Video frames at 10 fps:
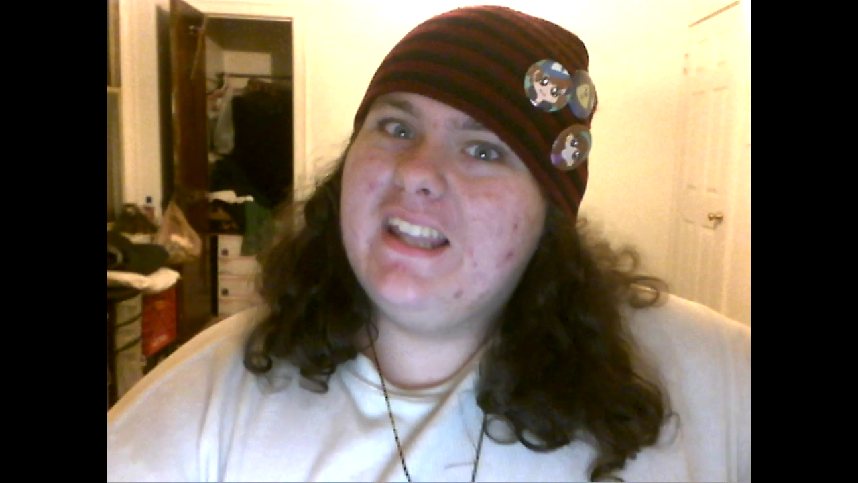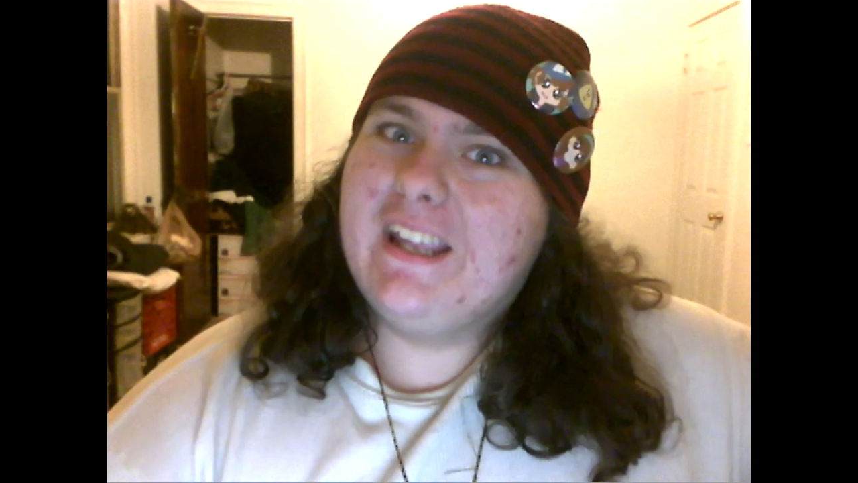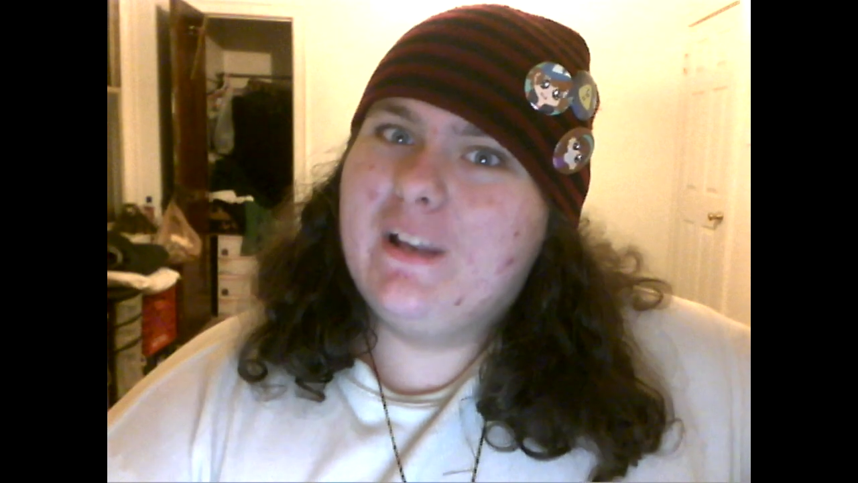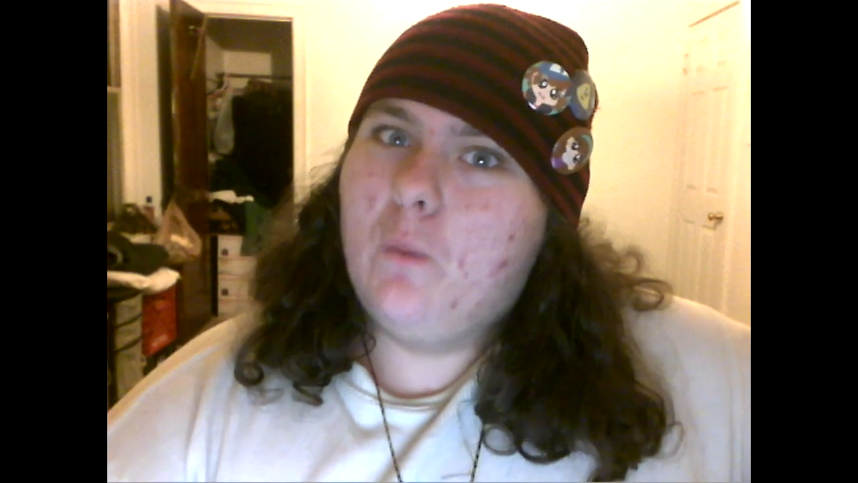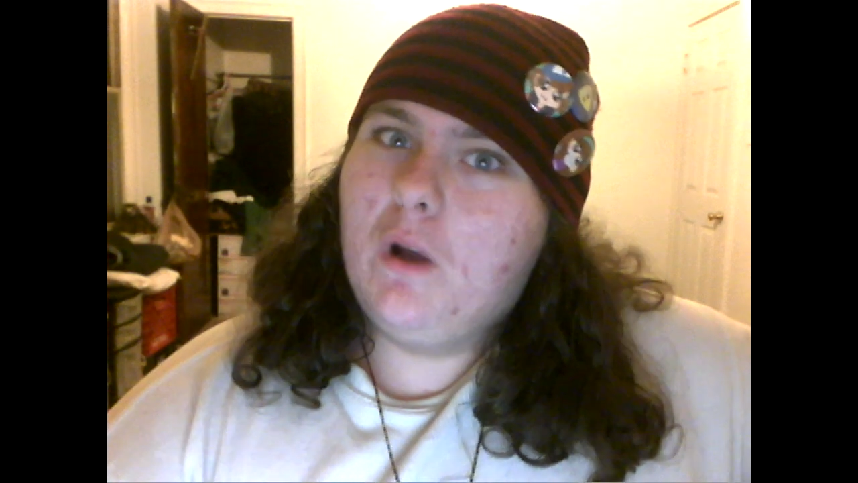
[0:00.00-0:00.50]

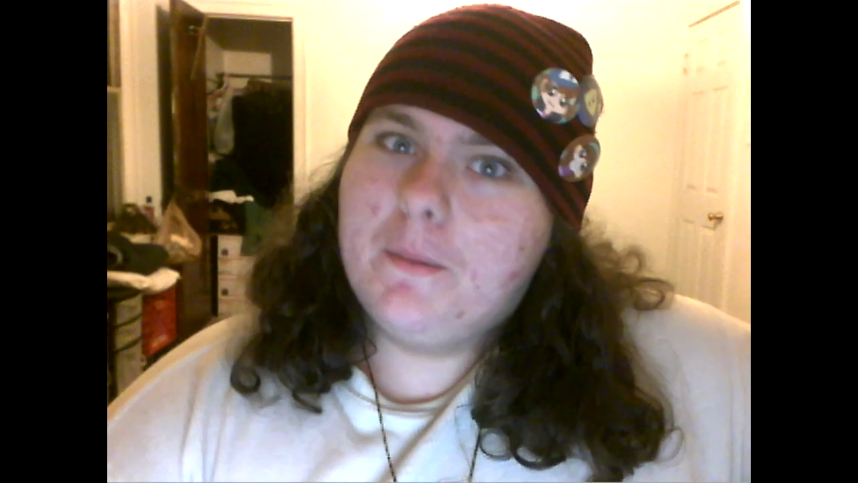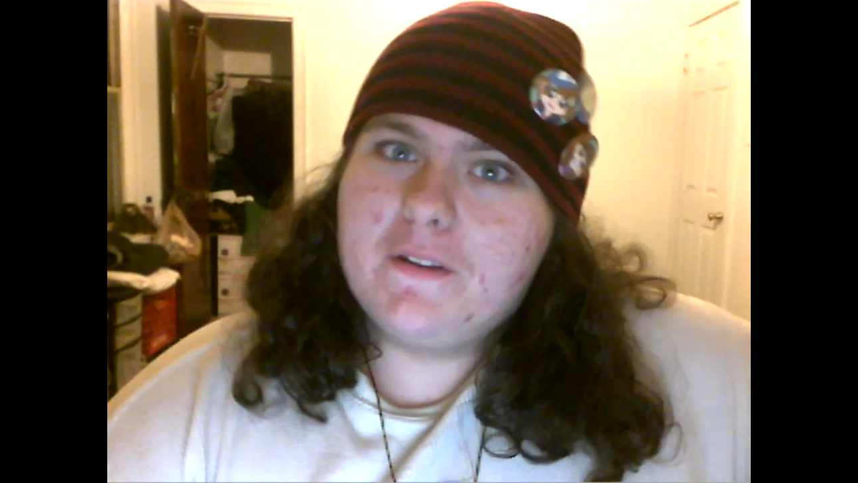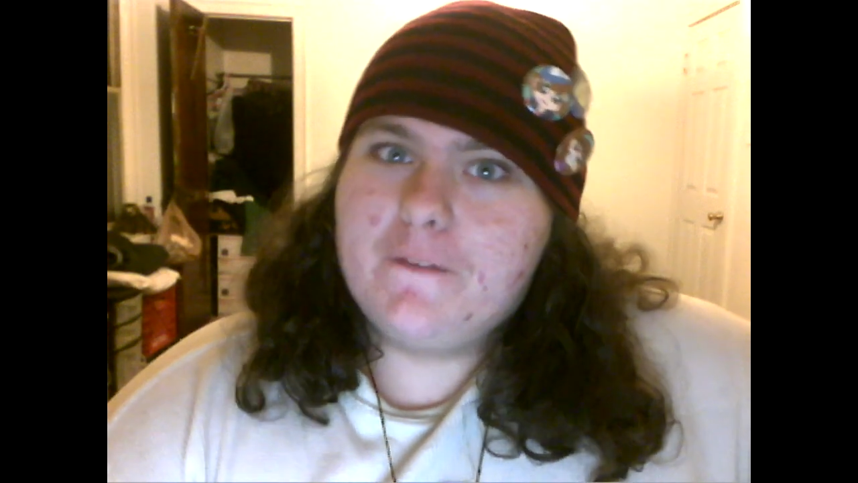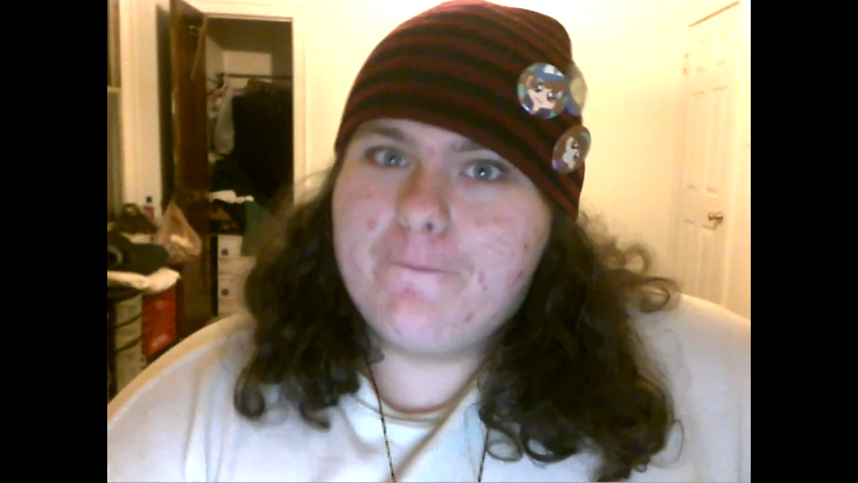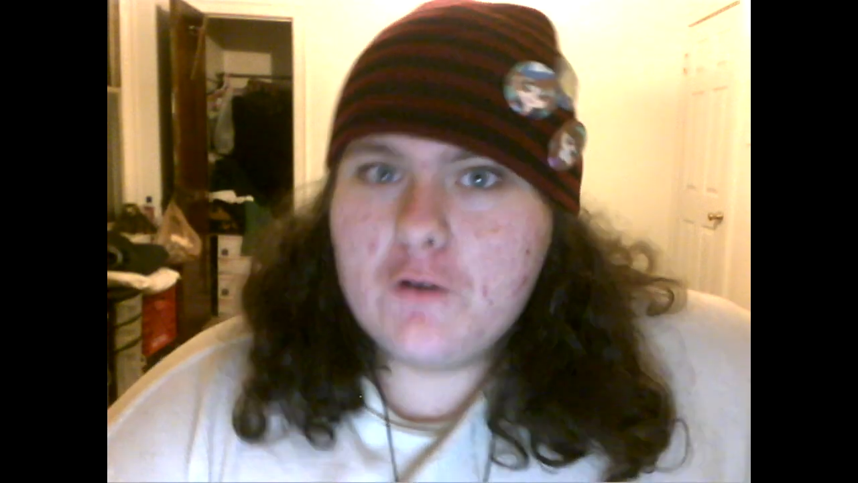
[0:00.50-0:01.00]
Lee, and welcome to
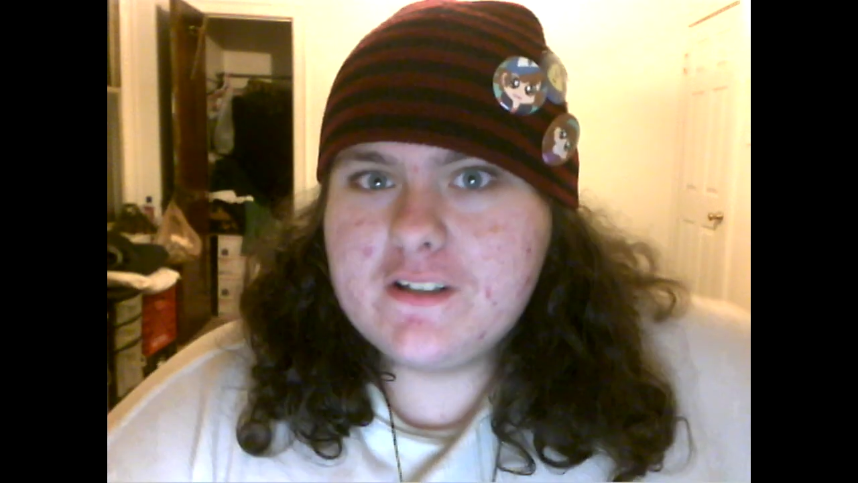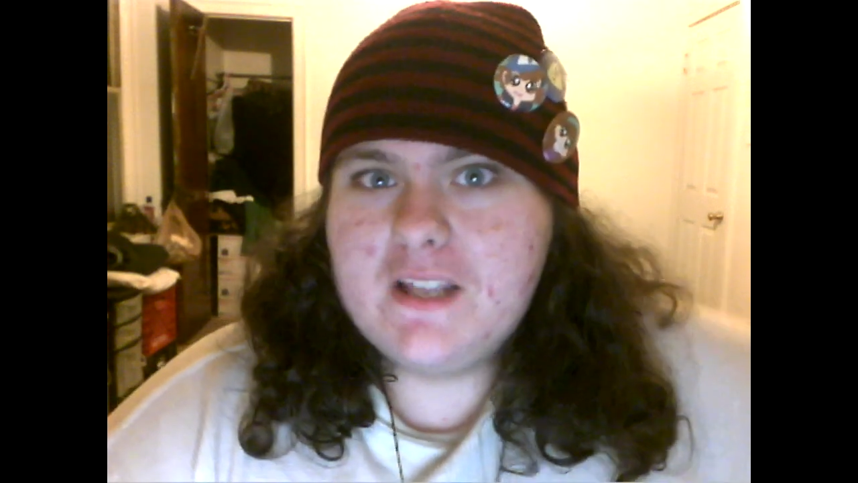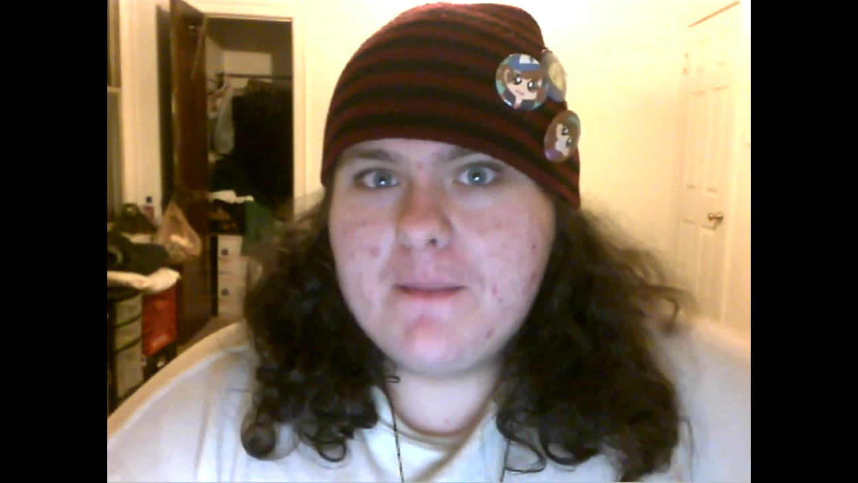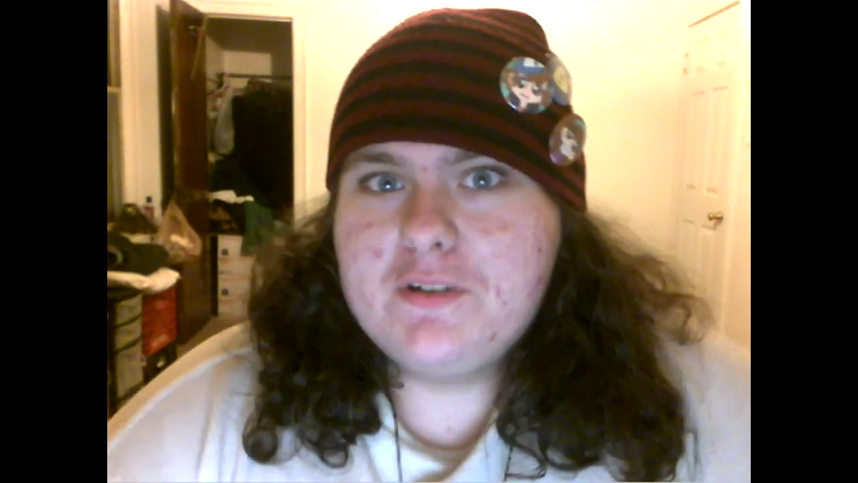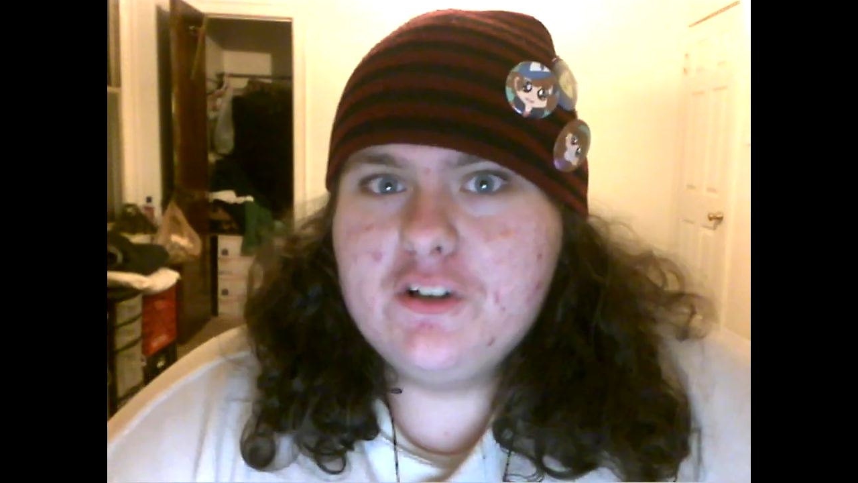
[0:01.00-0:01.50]
the first
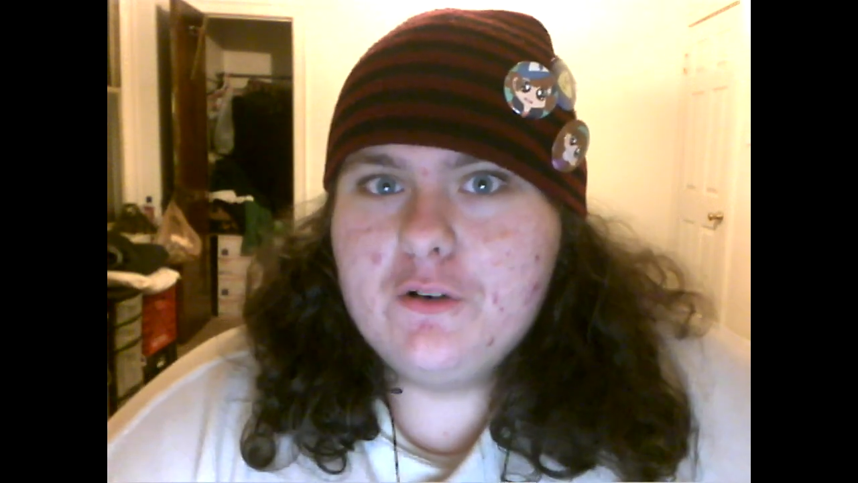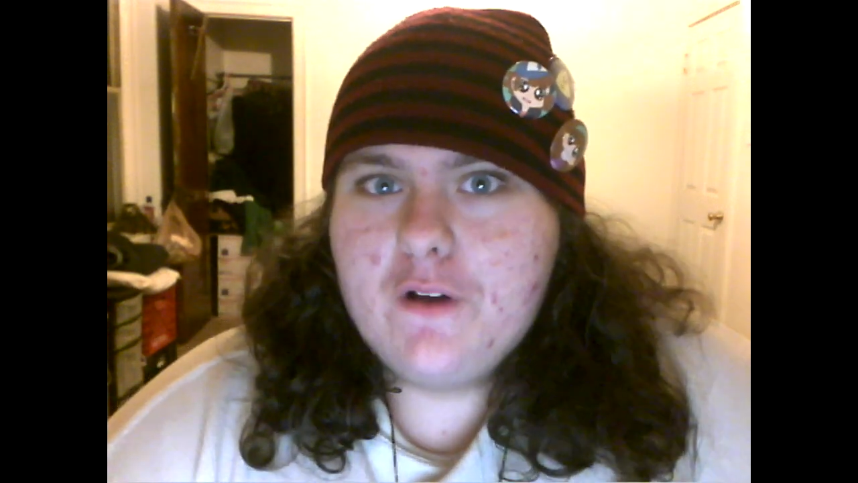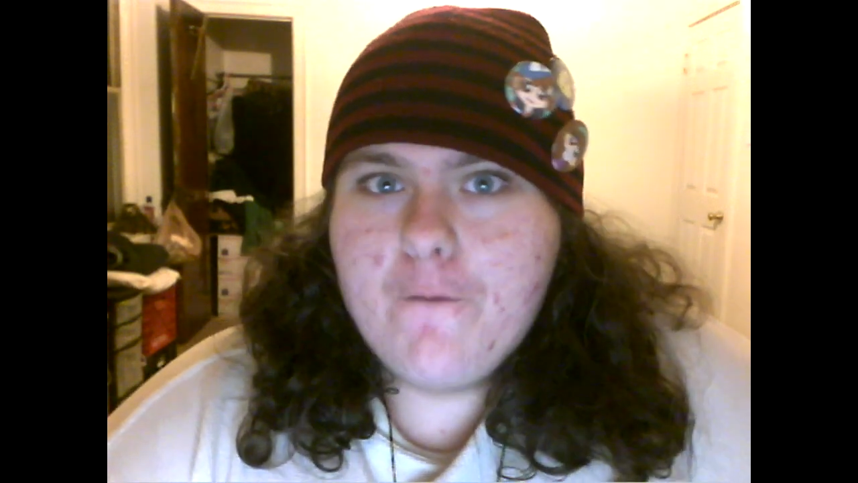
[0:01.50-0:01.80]
episode